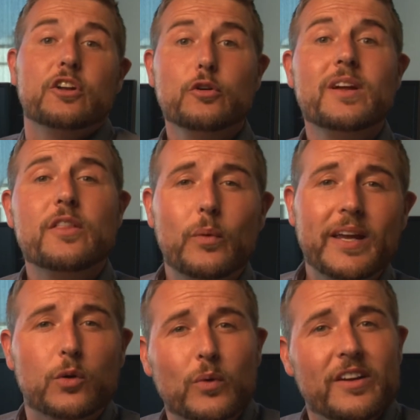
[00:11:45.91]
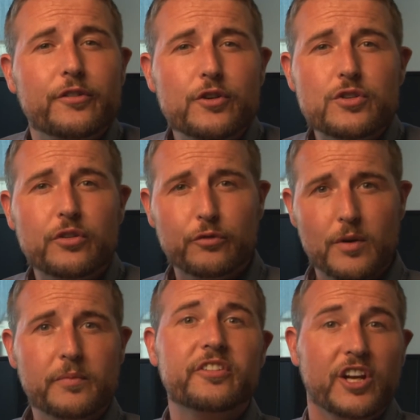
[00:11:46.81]
During the week, researchers
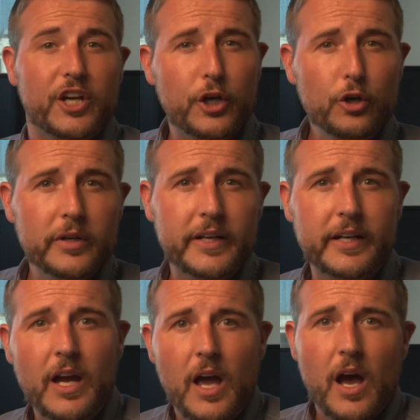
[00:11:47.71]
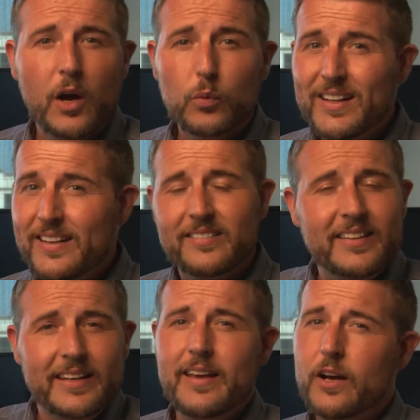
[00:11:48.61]
from Security released
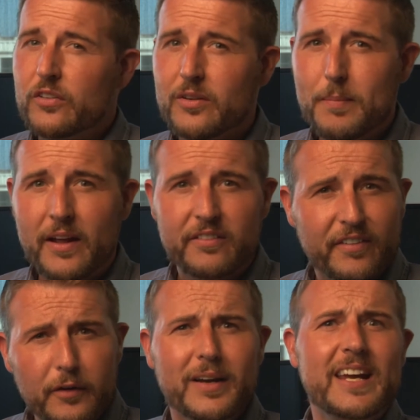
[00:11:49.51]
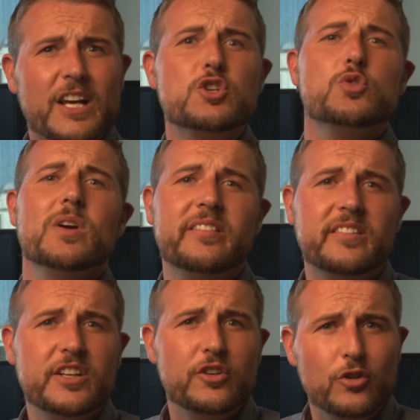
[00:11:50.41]
details about a very
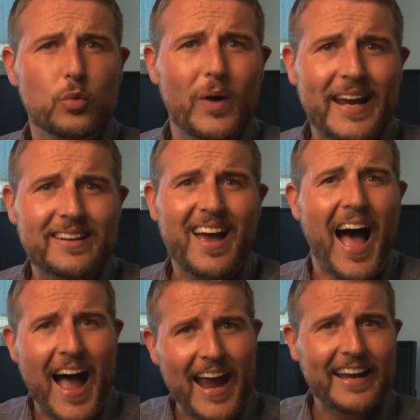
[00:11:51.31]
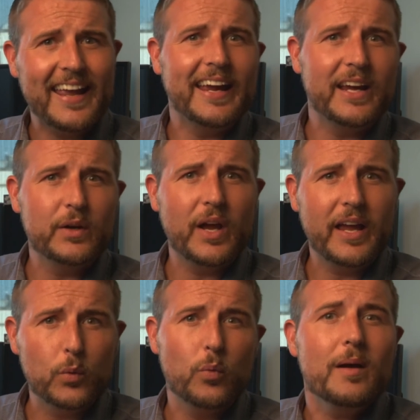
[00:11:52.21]
interesting new way to hide
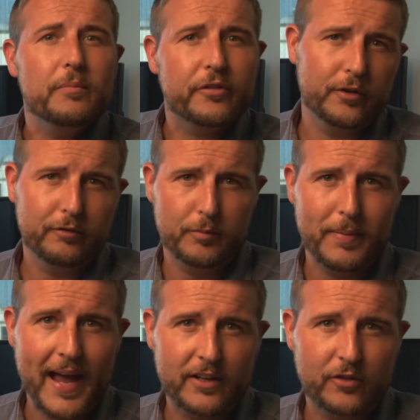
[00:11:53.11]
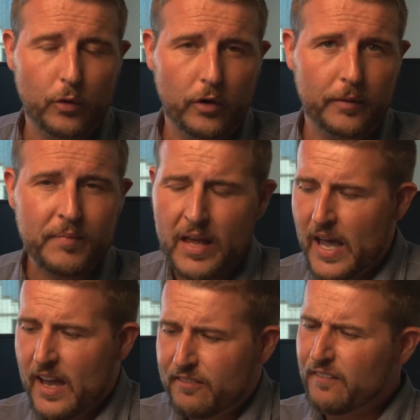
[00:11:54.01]
a web server backdoor.
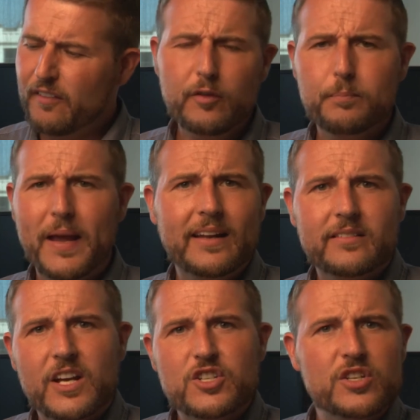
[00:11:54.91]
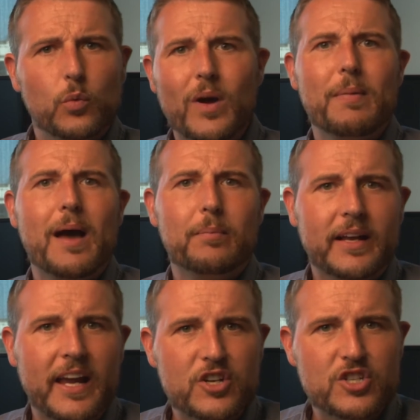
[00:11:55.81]
If you've ever paid attention to web
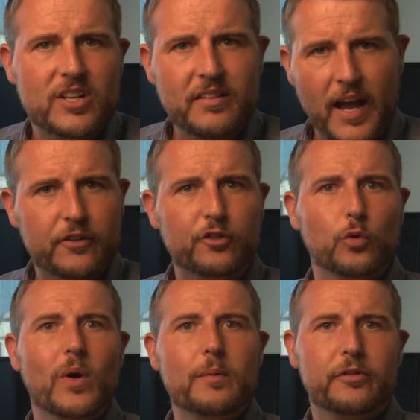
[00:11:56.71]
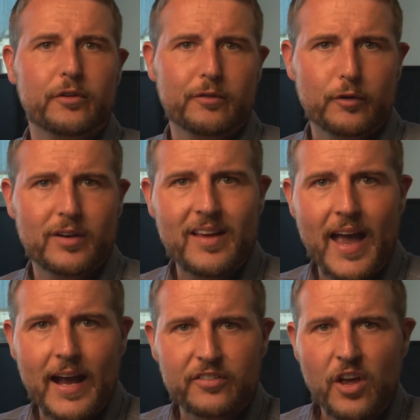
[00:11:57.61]
application attacks or web server
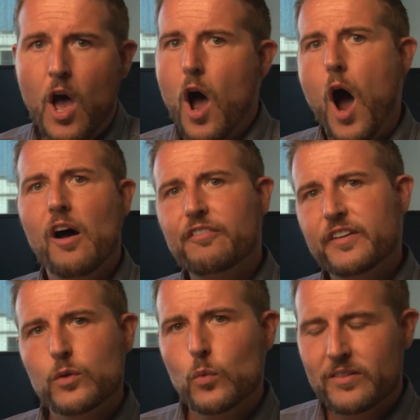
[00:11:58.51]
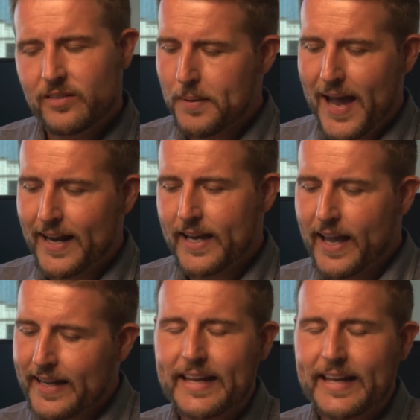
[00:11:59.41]
attacks, often once a bad guy